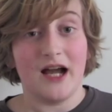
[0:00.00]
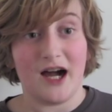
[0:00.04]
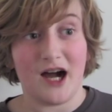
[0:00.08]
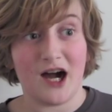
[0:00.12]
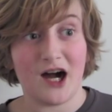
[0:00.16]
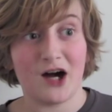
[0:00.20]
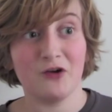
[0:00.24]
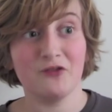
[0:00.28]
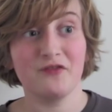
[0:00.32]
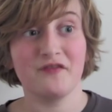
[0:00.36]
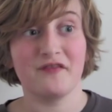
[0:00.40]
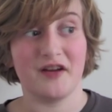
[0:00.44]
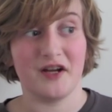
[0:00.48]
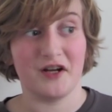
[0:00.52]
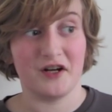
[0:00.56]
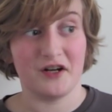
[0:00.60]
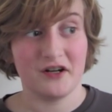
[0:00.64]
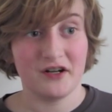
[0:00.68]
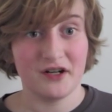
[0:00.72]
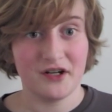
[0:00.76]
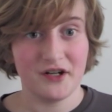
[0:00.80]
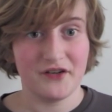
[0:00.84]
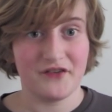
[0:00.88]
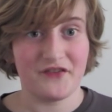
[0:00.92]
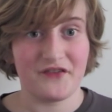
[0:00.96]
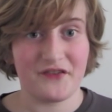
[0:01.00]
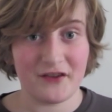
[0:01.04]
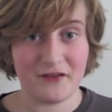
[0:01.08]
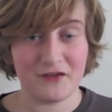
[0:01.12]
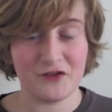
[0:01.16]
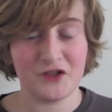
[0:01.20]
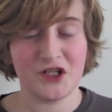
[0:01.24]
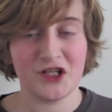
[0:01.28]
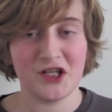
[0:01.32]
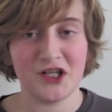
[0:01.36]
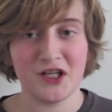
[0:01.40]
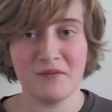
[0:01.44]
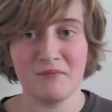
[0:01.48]
Out there,
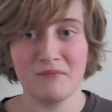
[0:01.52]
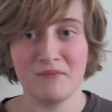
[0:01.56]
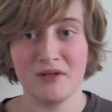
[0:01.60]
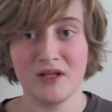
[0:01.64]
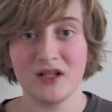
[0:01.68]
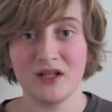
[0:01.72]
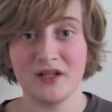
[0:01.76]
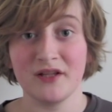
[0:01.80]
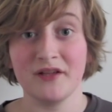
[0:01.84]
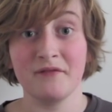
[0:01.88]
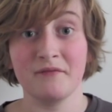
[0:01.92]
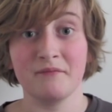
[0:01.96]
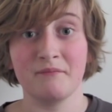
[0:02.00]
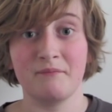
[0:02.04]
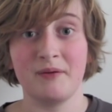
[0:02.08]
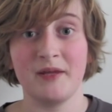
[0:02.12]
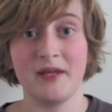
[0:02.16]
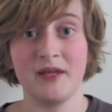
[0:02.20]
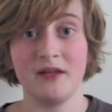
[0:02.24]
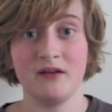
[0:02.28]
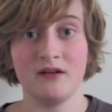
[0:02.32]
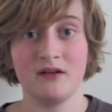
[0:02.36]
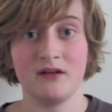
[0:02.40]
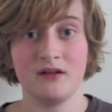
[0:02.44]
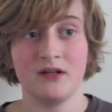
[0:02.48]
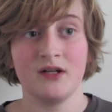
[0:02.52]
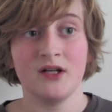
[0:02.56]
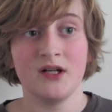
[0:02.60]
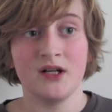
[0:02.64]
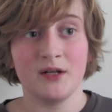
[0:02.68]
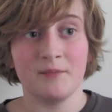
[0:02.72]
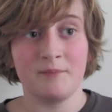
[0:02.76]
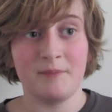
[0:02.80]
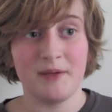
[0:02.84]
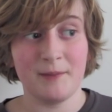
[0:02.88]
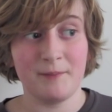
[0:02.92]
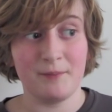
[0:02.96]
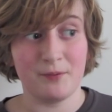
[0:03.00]
70 million
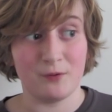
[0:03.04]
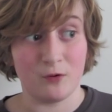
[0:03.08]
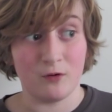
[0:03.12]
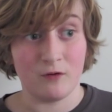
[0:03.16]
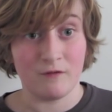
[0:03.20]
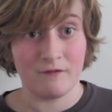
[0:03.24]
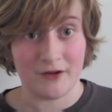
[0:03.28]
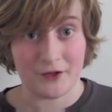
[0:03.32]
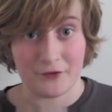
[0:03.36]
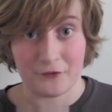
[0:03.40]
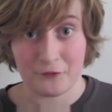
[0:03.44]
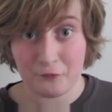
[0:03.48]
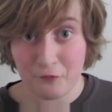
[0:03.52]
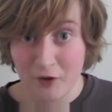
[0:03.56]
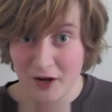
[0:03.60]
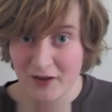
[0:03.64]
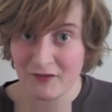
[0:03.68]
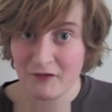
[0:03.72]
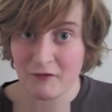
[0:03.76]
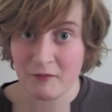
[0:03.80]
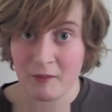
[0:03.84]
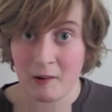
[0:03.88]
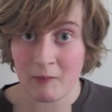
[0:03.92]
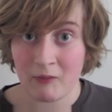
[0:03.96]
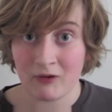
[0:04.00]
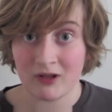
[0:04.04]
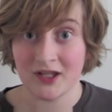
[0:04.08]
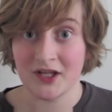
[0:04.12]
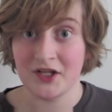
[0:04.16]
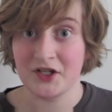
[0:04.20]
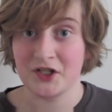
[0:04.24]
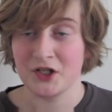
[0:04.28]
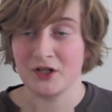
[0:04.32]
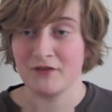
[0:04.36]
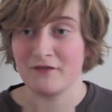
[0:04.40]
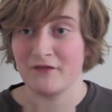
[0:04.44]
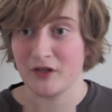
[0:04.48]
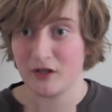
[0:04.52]
people, that's twice the
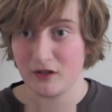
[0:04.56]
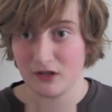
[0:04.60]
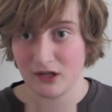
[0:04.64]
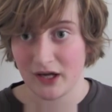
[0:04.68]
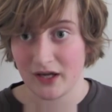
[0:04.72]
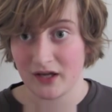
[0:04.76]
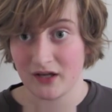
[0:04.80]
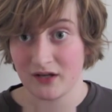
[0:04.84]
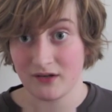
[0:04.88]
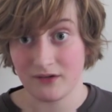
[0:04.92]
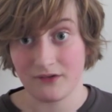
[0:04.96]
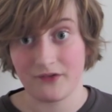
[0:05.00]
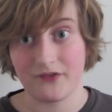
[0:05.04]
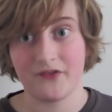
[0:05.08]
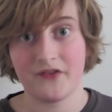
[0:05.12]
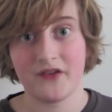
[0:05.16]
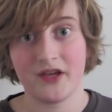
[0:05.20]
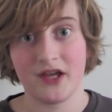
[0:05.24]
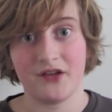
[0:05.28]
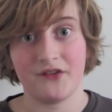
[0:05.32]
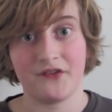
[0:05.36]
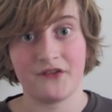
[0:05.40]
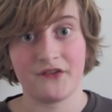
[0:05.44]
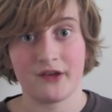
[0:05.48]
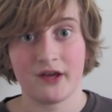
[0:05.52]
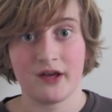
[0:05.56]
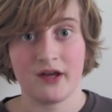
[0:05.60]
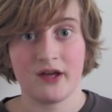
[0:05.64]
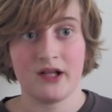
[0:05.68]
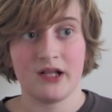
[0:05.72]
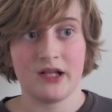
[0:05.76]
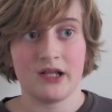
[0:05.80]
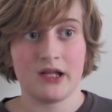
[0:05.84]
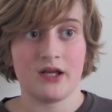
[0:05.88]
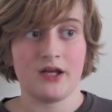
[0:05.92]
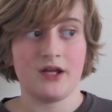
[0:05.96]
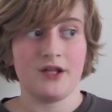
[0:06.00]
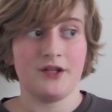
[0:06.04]
population of the United States,
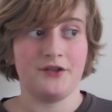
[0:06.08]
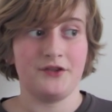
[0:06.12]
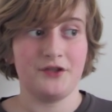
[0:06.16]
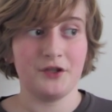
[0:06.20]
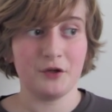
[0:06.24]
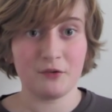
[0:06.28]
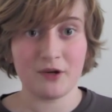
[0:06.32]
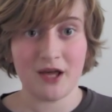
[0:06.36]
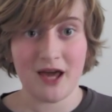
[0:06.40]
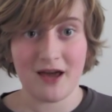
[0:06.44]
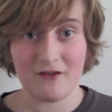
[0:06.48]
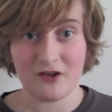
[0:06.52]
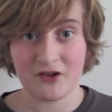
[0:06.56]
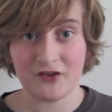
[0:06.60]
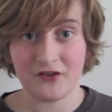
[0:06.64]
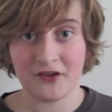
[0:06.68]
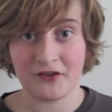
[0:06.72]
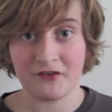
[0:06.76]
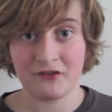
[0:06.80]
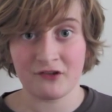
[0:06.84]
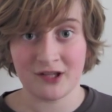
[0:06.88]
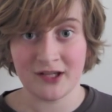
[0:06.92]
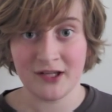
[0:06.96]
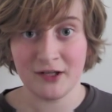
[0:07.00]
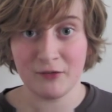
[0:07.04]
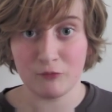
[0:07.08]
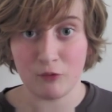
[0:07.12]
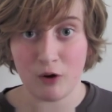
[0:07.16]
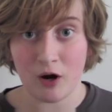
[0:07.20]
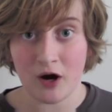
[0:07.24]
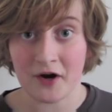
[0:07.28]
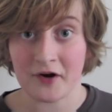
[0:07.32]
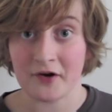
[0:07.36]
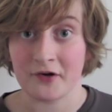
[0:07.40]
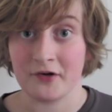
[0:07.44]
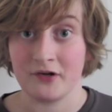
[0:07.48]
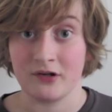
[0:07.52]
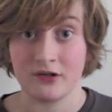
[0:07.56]
don't have access to clean
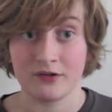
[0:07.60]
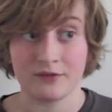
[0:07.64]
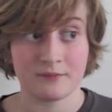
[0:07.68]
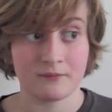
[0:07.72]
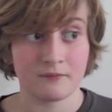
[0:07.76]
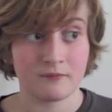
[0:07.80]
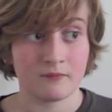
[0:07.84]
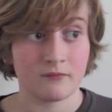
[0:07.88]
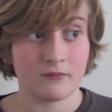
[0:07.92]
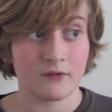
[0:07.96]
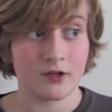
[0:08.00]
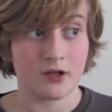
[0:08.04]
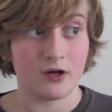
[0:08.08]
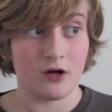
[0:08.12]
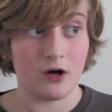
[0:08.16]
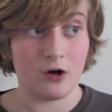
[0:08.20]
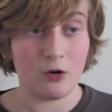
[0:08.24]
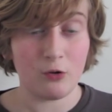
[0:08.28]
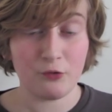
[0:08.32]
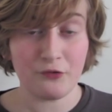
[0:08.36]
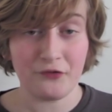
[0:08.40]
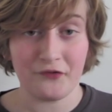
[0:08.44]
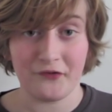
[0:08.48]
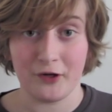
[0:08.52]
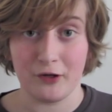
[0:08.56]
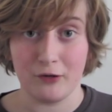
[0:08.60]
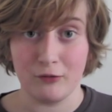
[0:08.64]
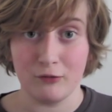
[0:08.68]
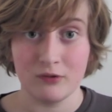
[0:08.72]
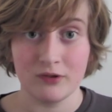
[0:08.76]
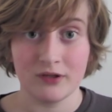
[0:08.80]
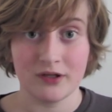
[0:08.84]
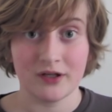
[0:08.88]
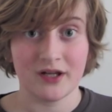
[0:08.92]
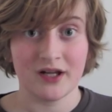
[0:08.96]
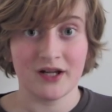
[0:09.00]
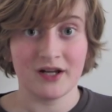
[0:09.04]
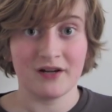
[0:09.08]
water. Also,
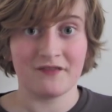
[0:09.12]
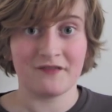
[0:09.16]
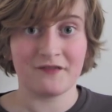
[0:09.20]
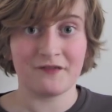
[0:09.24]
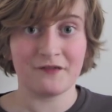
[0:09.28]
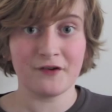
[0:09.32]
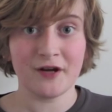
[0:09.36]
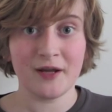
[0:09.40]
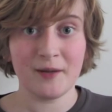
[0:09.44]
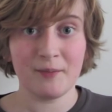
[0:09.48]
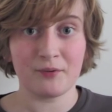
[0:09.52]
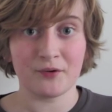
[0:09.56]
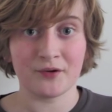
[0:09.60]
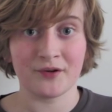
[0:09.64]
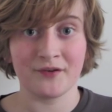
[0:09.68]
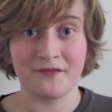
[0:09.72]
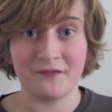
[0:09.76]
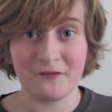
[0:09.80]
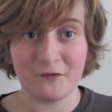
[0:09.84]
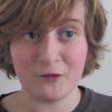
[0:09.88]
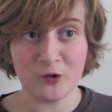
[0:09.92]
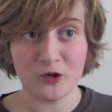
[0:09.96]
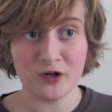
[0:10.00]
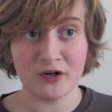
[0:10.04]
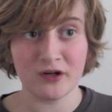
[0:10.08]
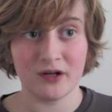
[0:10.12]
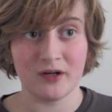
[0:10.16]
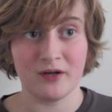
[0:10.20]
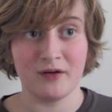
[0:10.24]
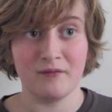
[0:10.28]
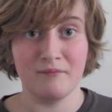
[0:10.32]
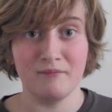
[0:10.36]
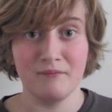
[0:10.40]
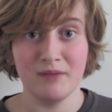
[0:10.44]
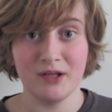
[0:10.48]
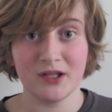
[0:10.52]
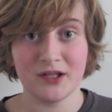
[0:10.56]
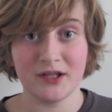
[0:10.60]

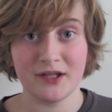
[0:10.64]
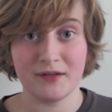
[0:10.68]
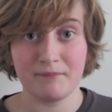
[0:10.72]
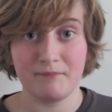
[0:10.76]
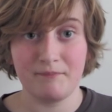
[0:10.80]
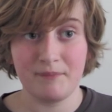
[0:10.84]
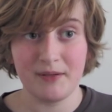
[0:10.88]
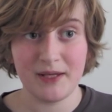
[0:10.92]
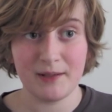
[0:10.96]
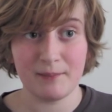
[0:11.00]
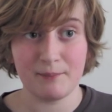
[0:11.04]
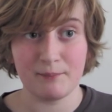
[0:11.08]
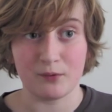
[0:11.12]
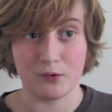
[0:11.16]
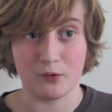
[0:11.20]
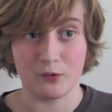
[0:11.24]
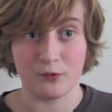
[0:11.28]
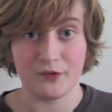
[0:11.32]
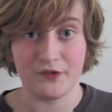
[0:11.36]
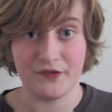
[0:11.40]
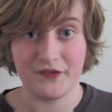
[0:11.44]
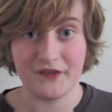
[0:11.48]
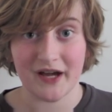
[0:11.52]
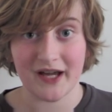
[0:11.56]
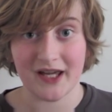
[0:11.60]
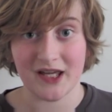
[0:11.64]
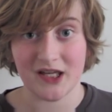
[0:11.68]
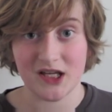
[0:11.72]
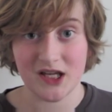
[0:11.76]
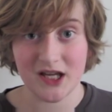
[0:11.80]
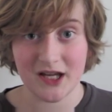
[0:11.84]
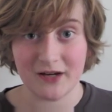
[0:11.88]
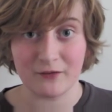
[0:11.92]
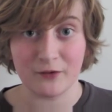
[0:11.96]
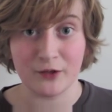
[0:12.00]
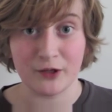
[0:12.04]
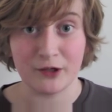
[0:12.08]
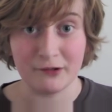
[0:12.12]
3.4 million people die
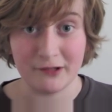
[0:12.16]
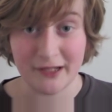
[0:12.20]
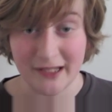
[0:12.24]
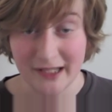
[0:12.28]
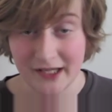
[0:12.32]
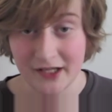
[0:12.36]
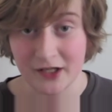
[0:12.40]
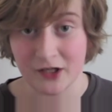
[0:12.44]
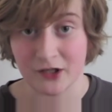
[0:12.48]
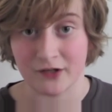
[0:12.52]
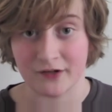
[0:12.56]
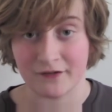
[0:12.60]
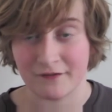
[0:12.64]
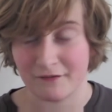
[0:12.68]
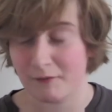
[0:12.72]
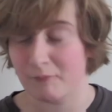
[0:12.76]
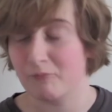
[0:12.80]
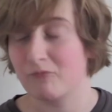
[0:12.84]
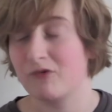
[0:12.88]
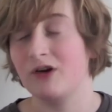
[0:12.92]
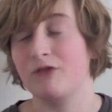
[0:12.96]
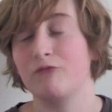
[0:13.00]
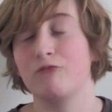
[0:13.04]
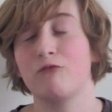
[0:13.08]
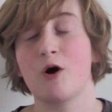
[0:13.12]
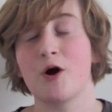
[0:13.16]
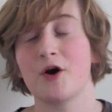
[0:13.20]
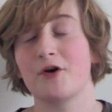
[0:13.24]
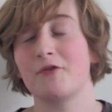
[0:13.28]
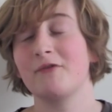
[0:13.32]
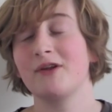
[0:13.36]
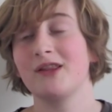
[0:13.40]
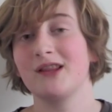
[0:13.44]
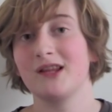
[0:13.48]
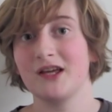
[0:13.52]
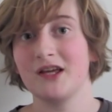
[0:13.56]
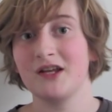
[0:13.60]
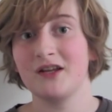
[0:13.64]
every year from a
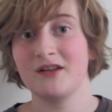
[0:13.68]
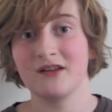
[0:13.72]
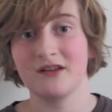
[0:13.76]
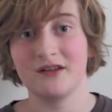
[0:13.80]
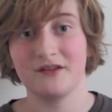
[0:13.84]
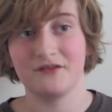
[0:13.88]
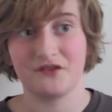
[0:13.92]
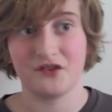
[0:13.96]
water-related